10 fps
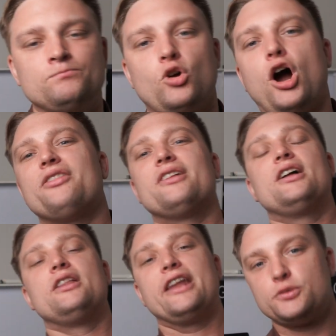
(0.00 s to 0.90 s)
All right,
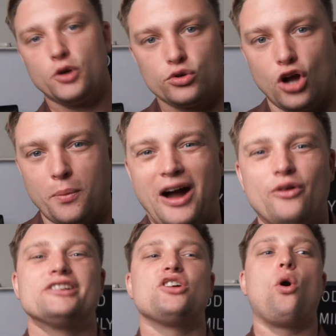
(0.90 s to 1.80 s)
next community we're talking
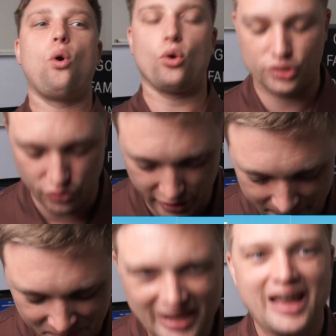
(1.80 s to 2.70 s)
about is Horse Creek.
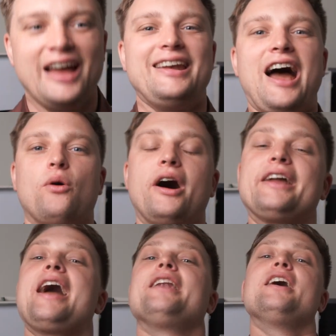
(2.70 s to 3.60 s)
Now,
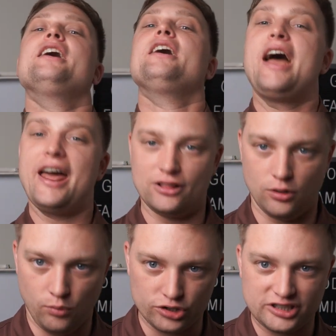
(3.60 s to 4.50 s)
again, heading a
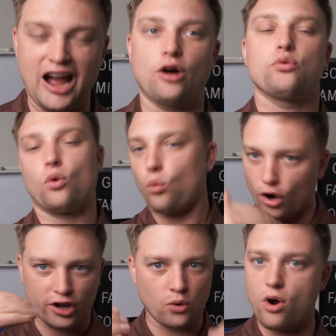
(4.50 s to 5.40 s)
little more south. We're
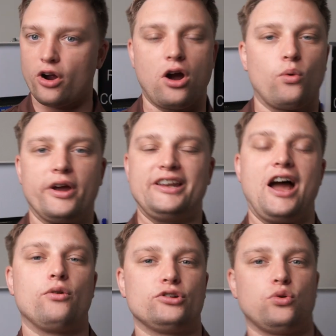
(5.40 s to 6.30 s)
working our way
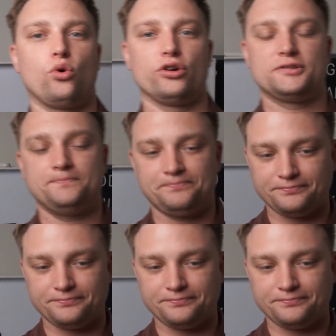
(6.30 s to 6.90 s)
down towards